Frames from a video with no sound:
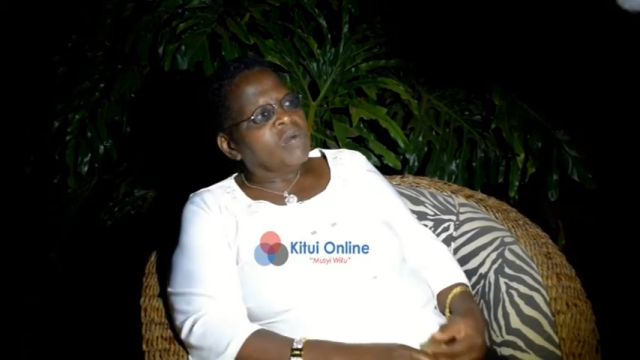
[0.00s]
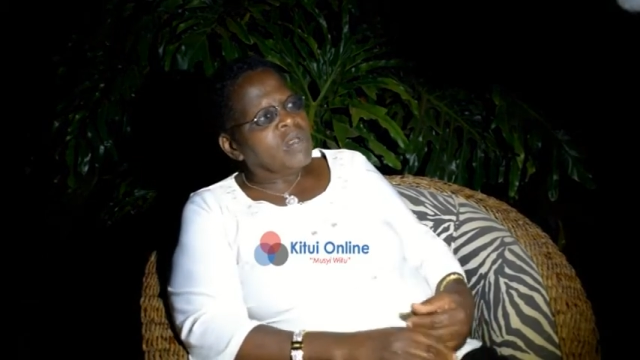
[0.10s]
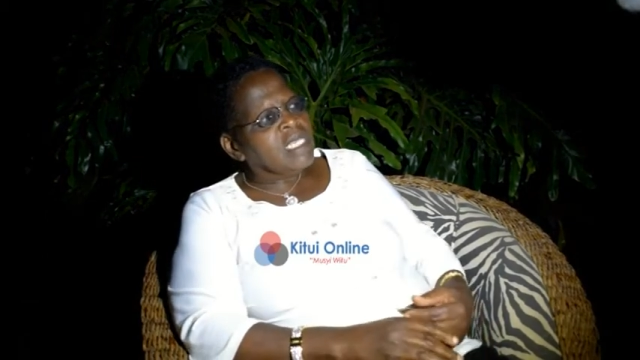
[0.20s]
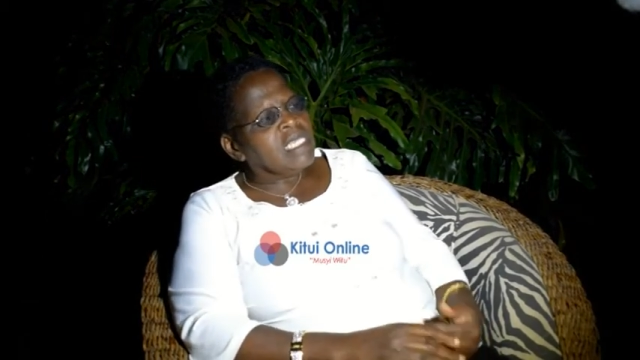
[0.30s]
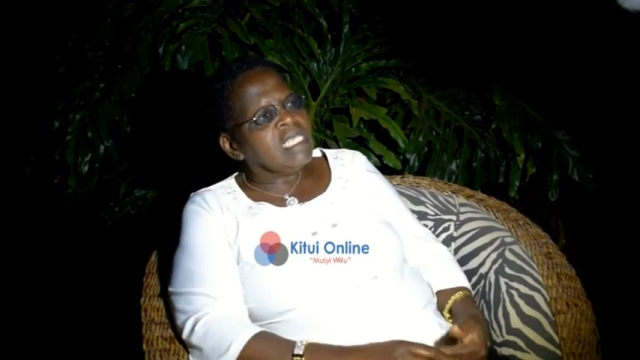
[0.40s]

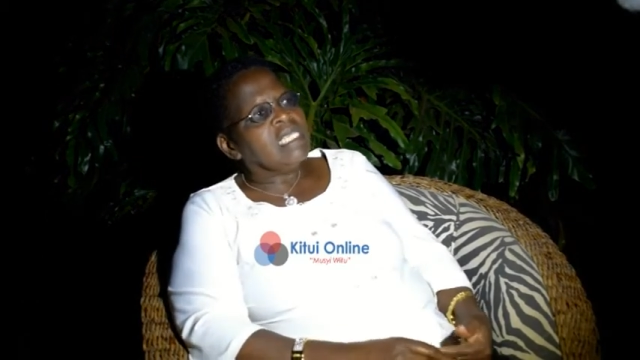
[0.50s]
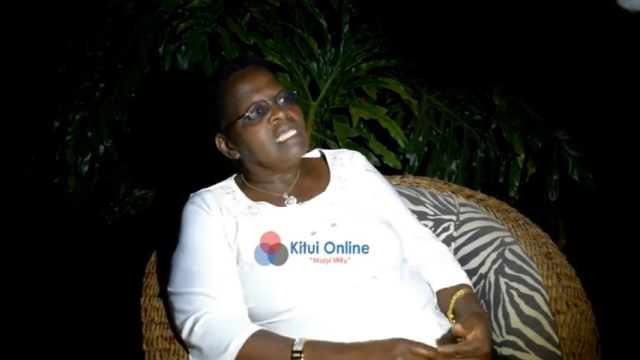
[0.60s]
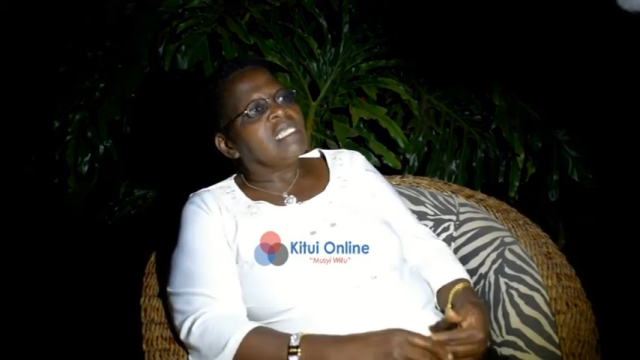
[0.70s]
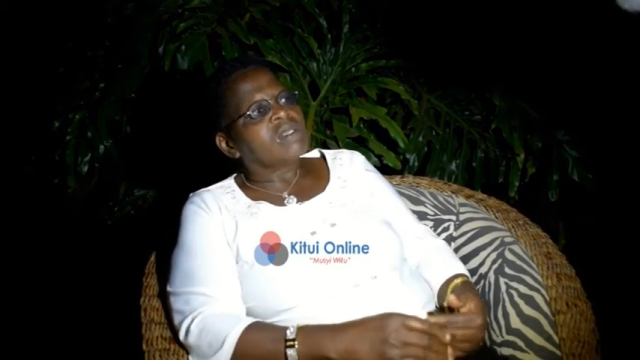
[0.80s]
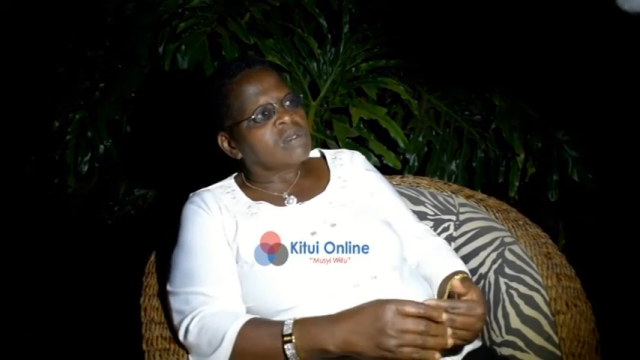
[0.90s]
we need
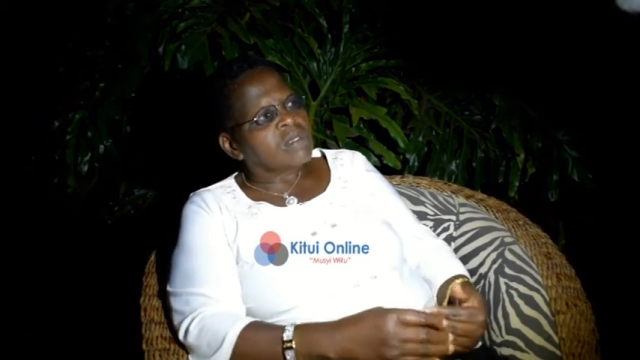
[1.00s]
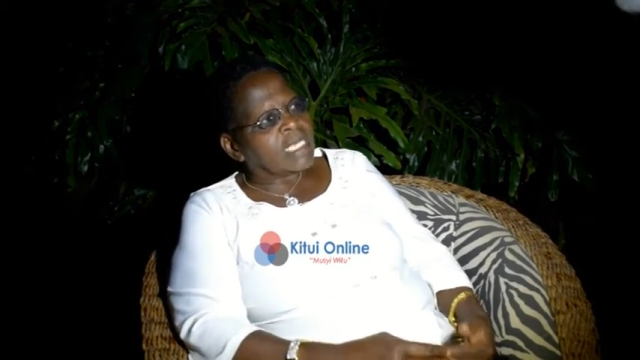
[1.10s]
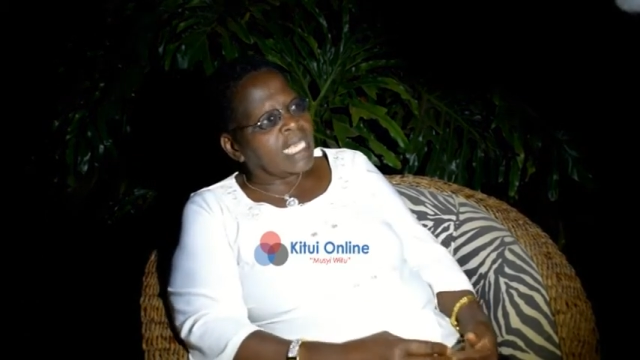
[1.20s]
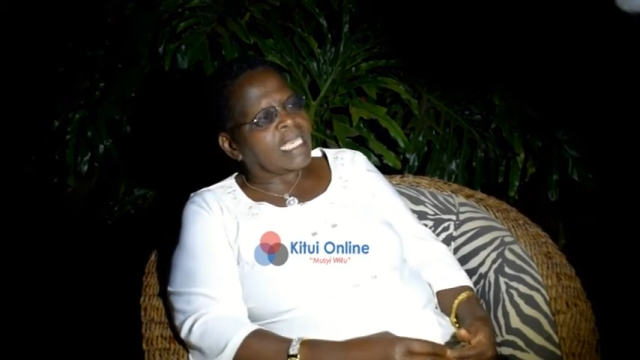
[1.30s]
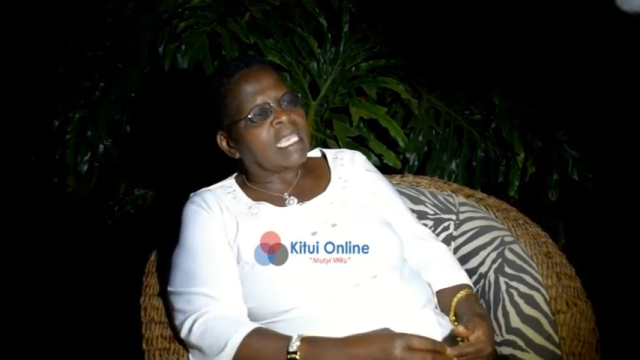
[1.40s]
to
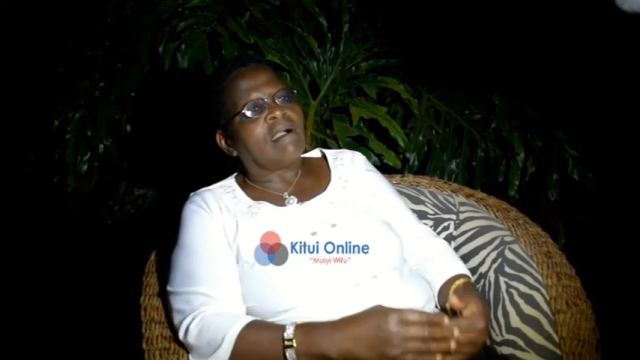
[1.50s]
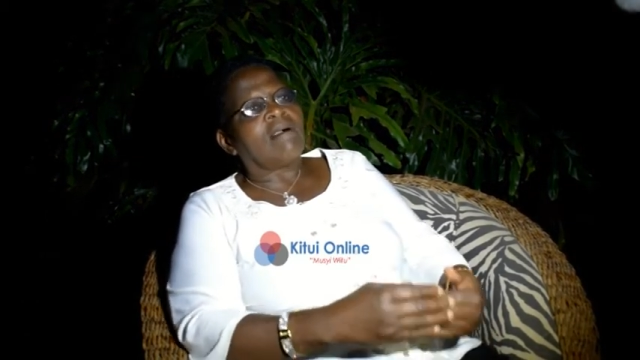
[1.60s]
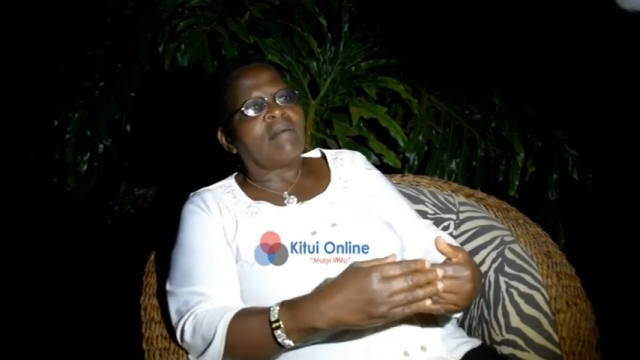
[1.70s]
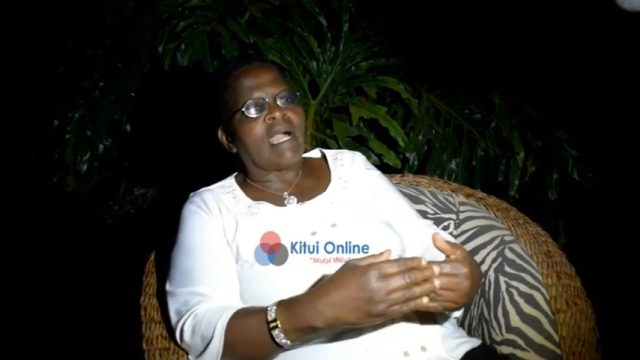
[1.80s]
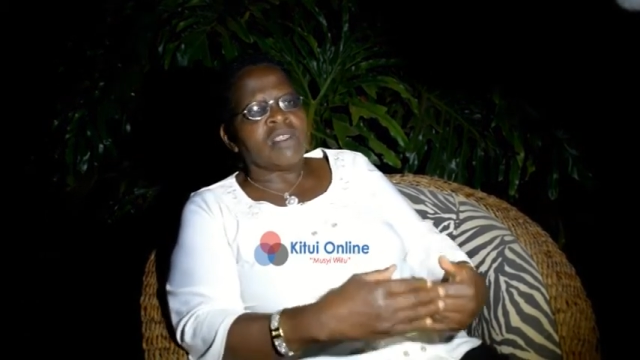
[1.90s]
take care
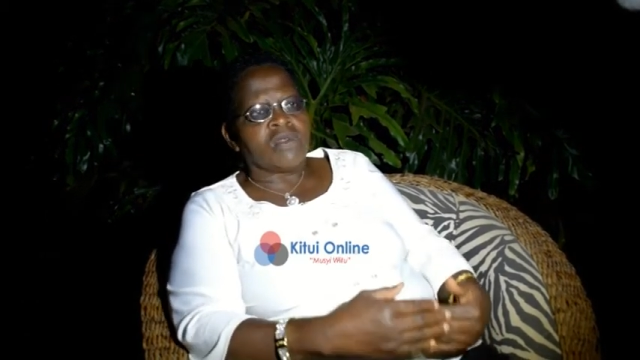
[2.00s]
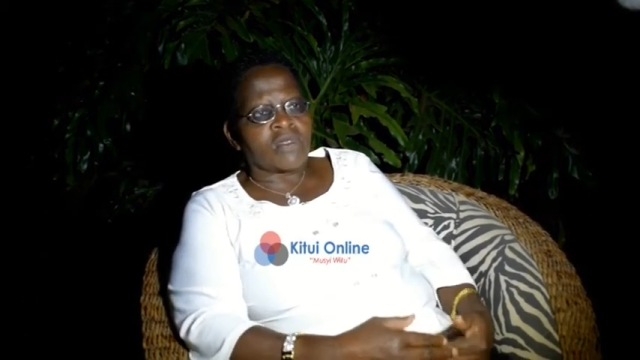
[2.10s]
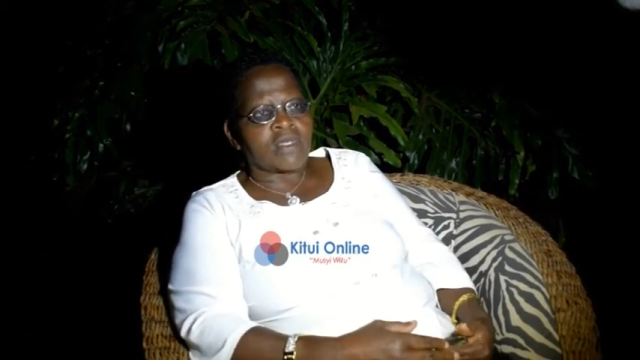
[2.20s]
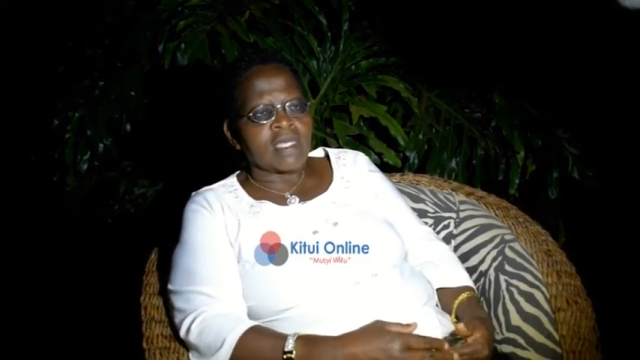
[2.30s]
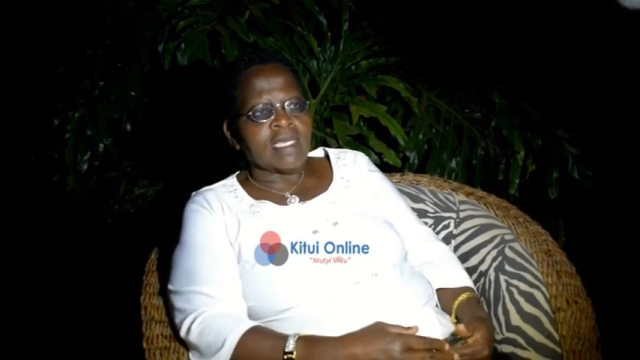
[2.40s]
of our
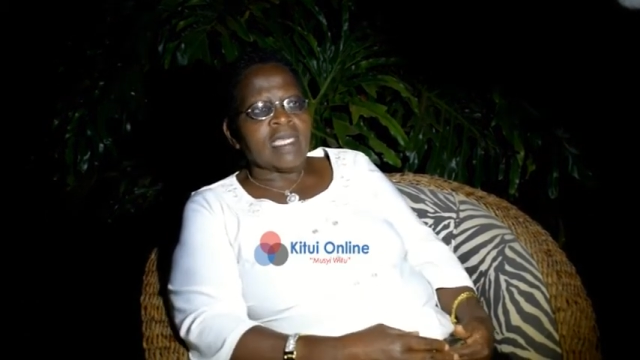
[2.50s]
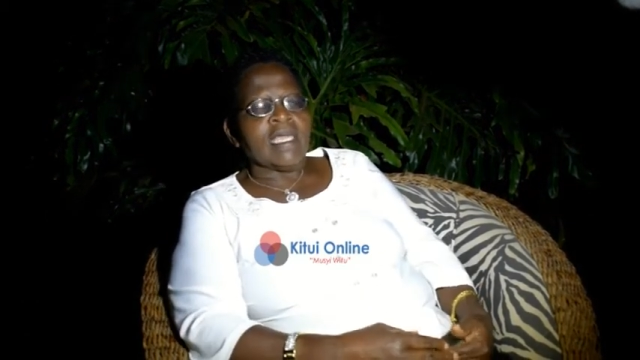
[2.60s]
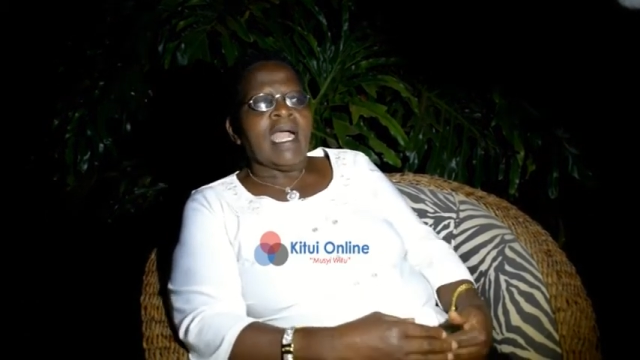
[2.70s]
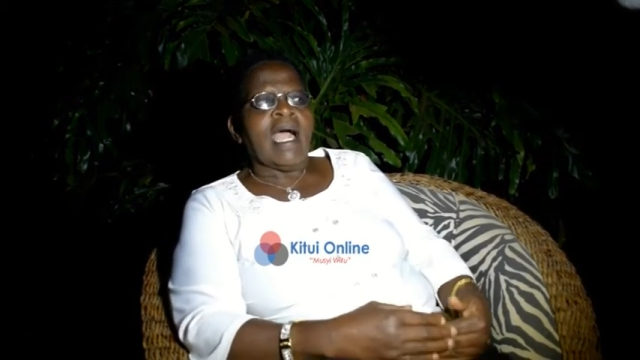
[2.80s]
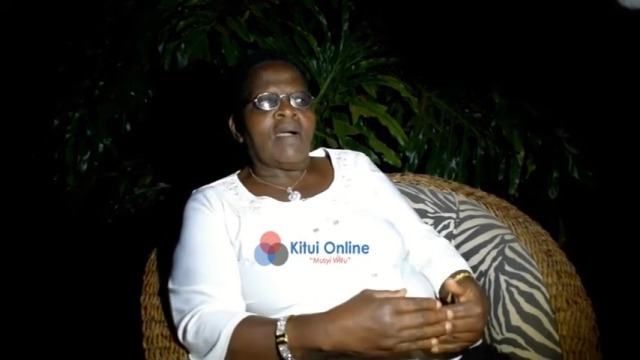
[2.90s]
youth.
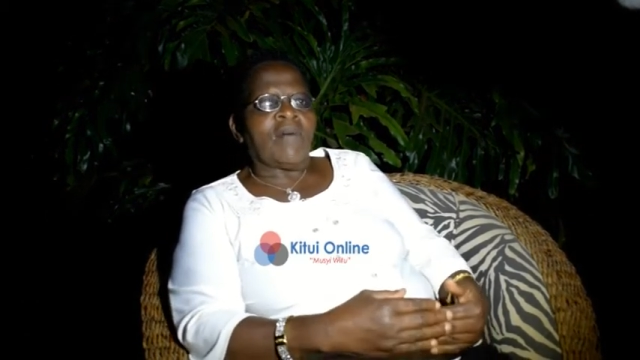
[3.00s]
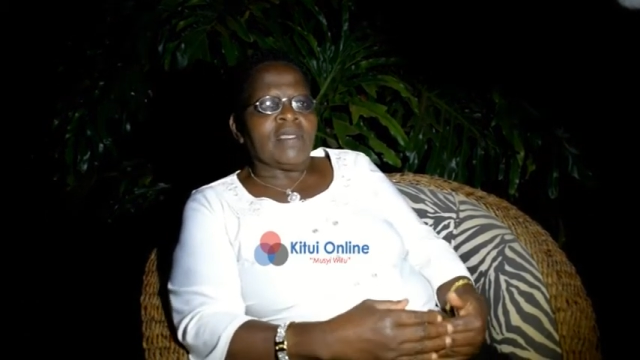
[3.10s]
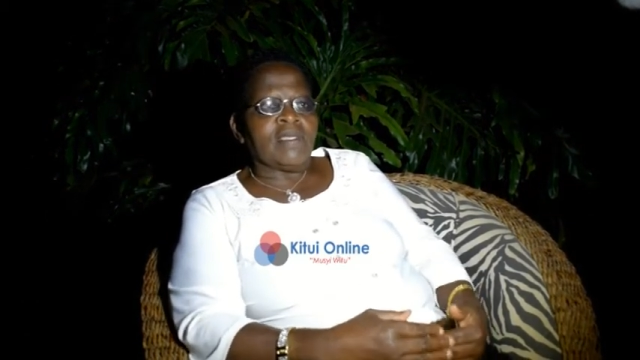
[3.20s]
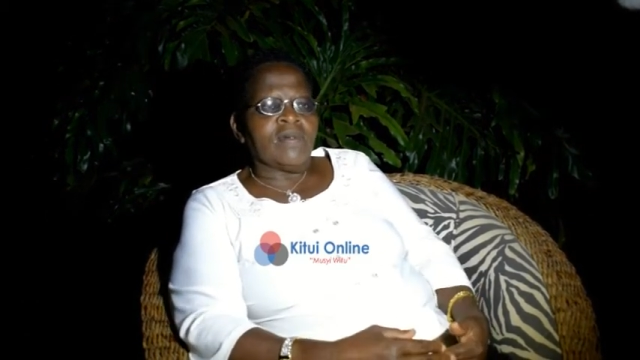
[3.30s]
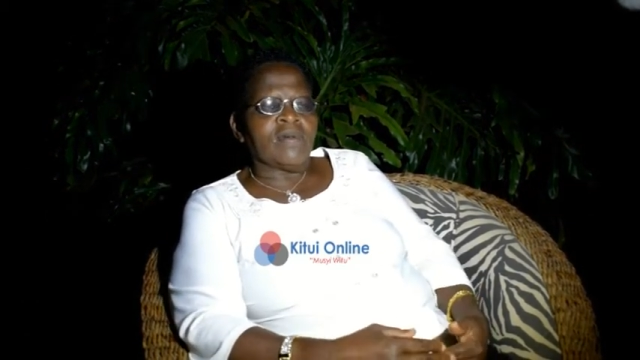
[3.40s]
Our
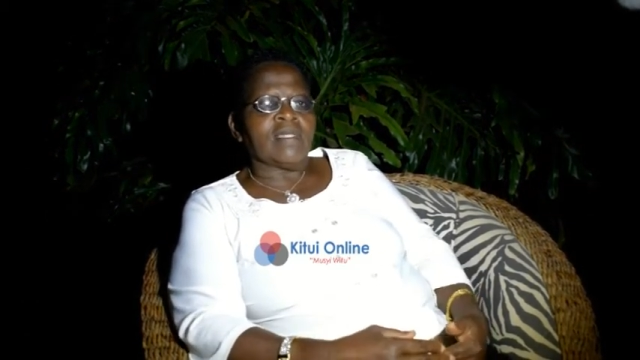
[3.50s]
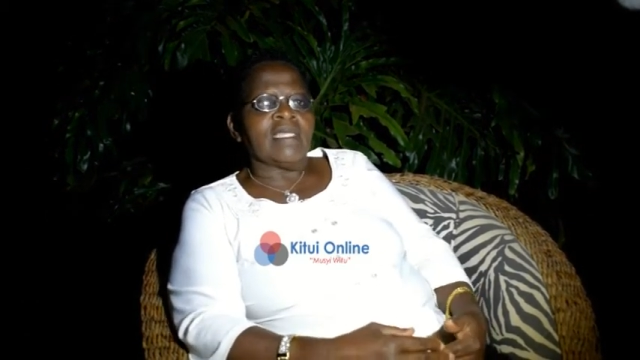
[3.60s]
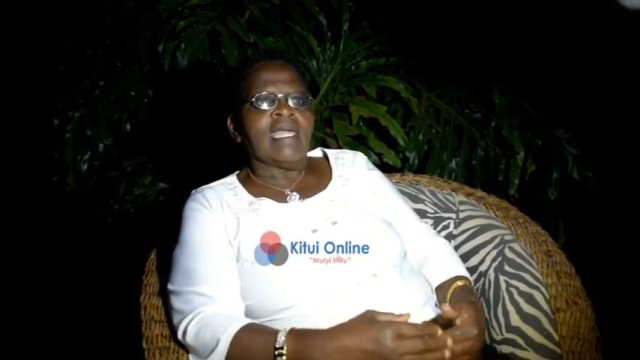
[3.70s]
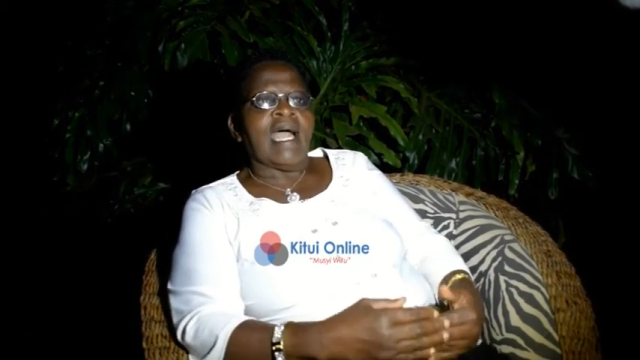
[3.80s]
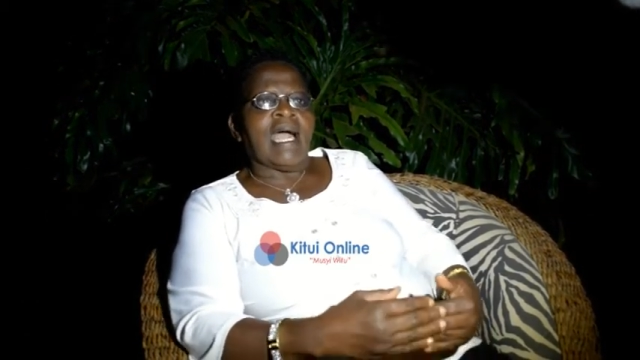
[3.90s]
youth
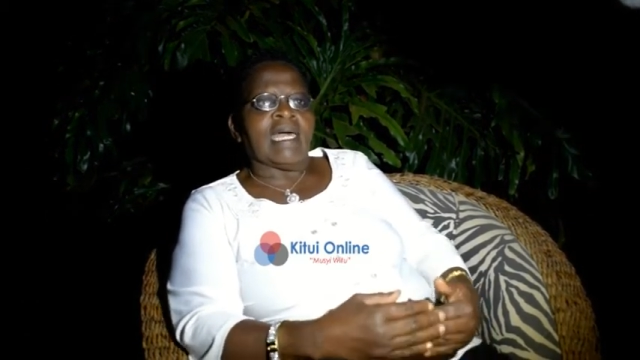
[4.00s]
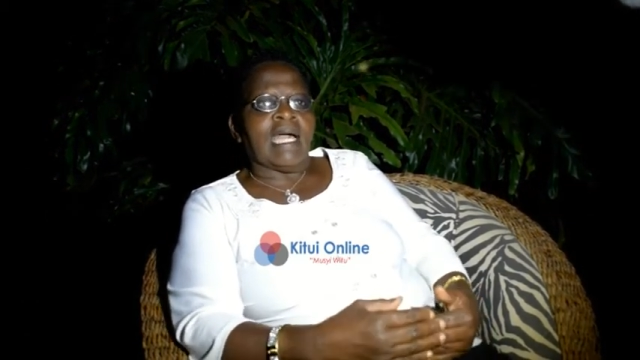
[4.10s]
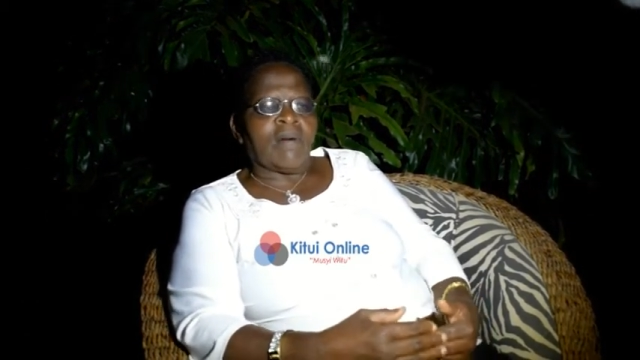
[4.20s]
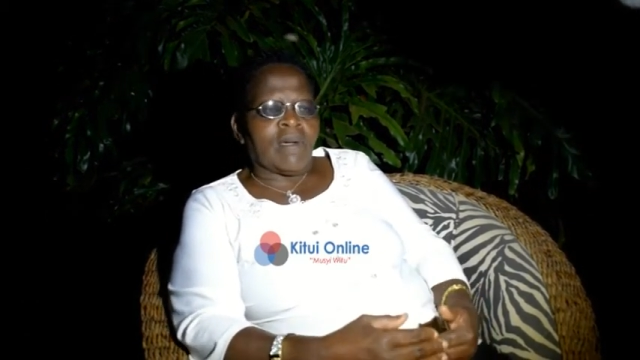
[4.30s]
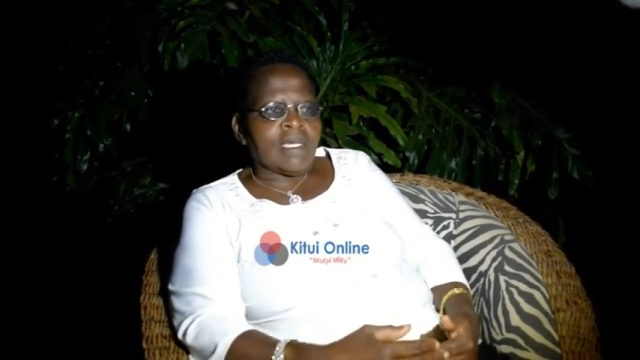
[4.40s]
are
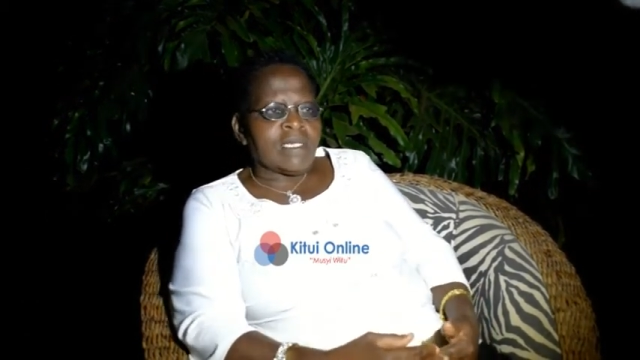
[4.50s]
our